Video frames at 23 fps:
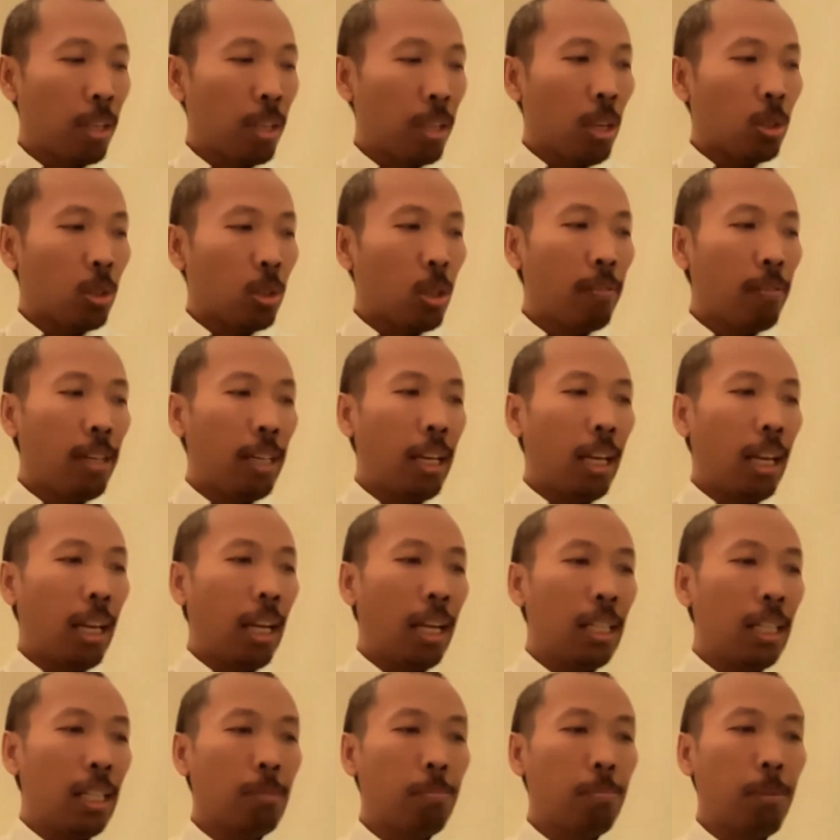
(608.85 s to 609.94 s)
So
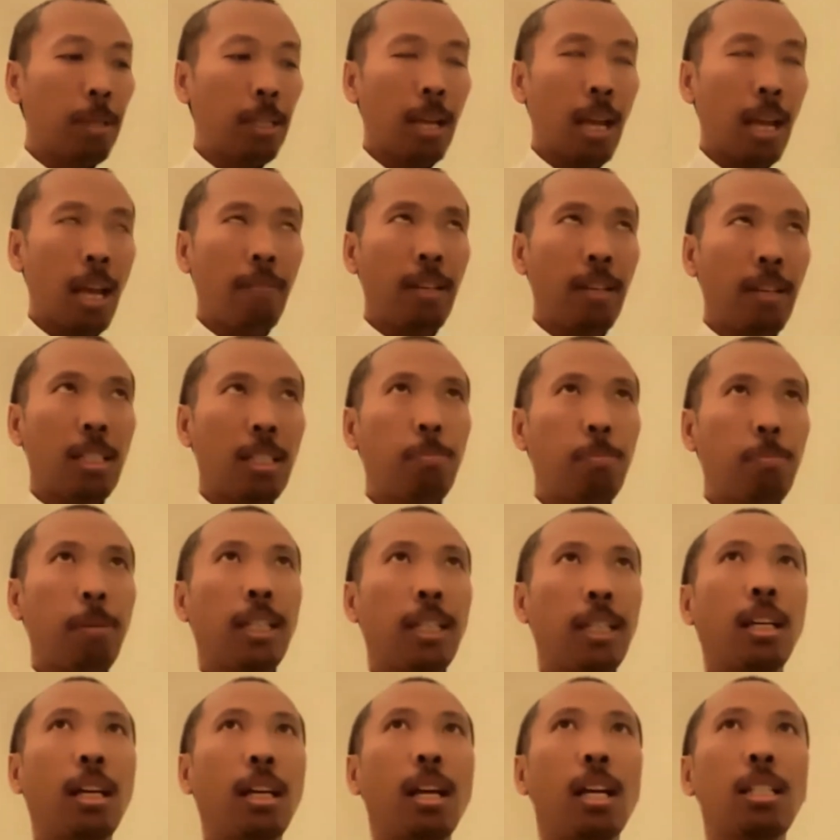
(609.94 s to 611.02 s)
I will
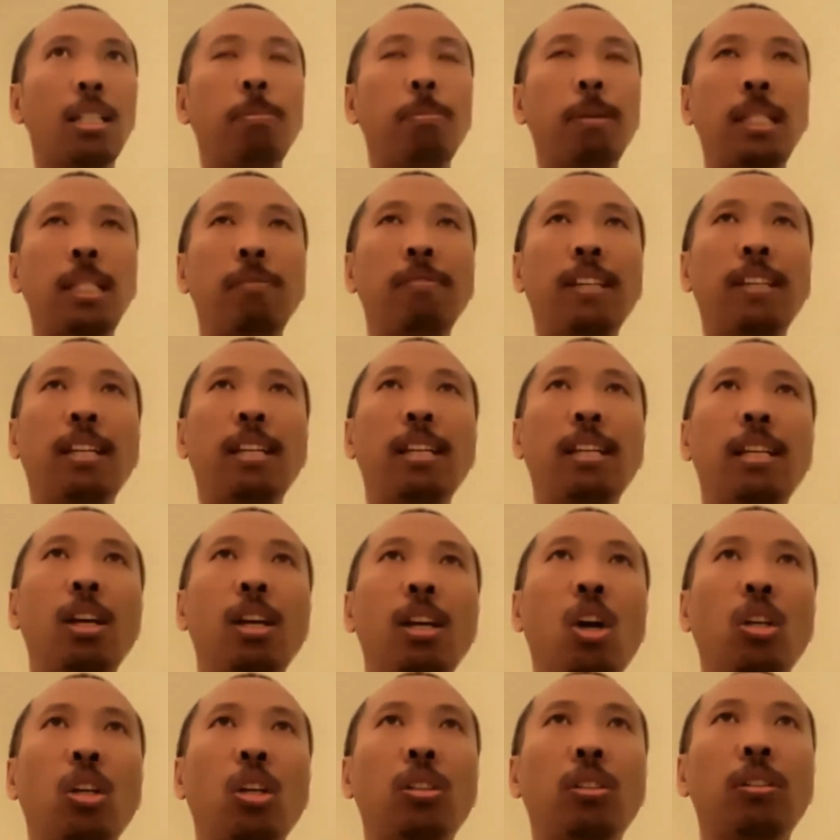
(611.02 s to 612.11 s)
speak specifically
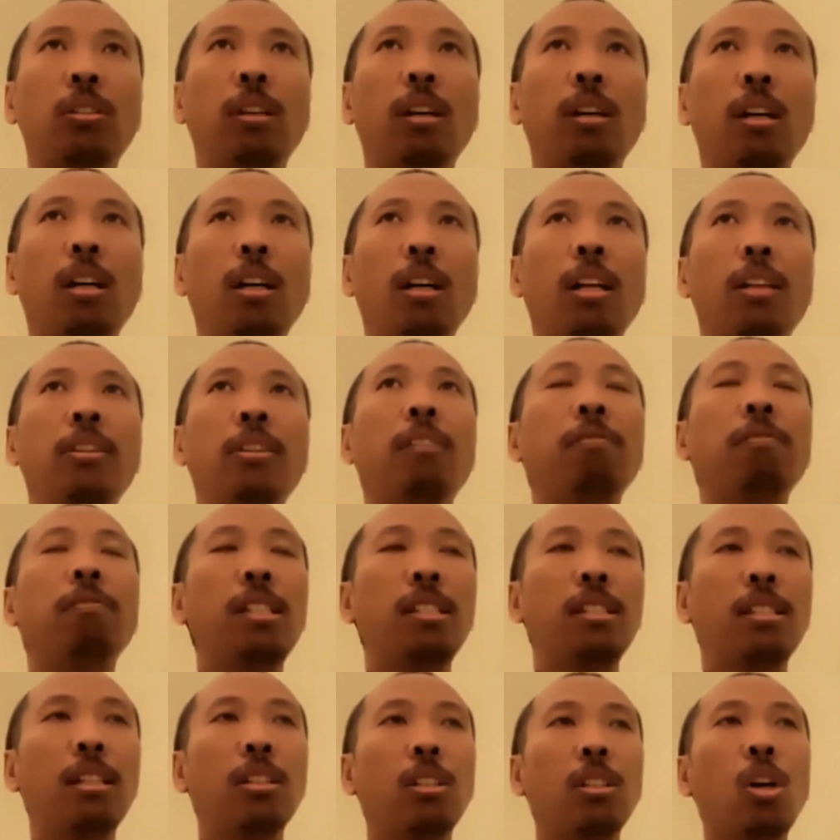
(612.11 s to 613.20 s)
on the
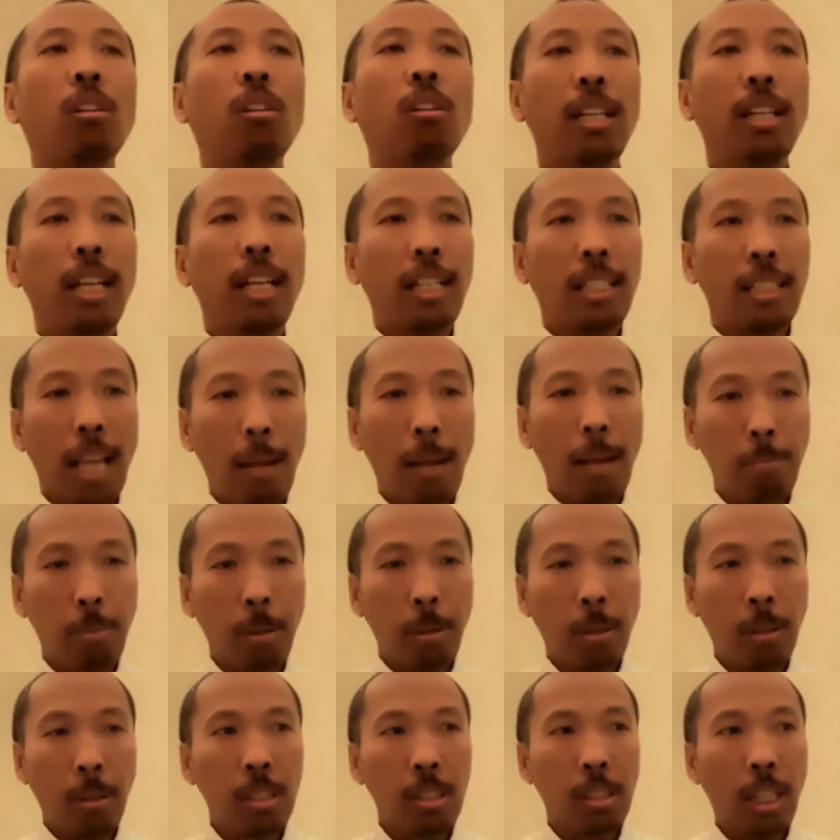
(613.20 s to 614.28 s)
recent concrete
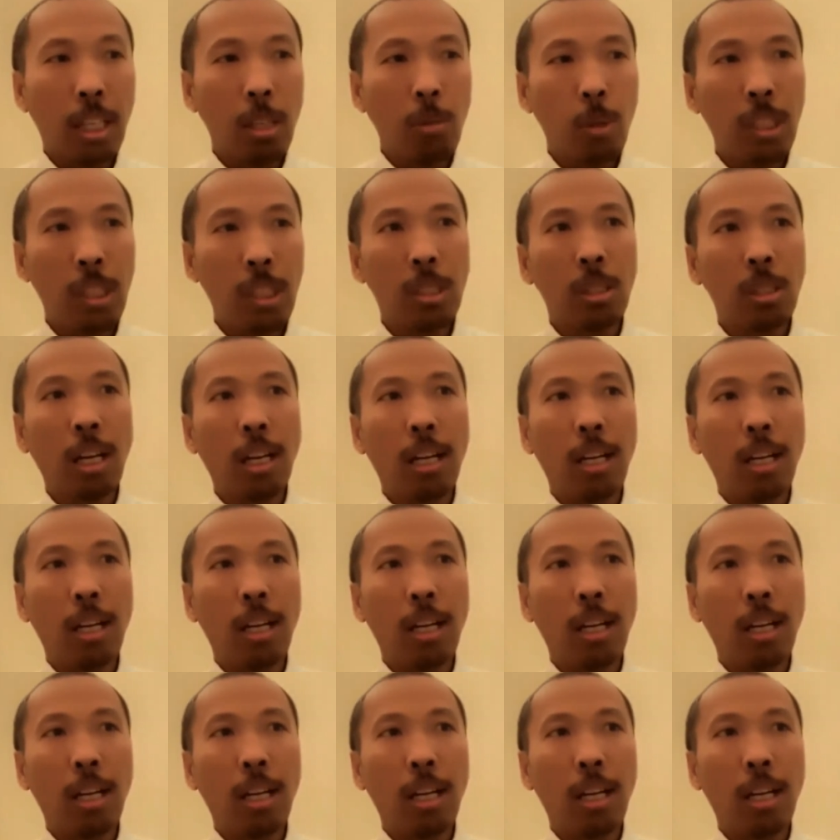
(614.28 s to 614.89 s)
examples in which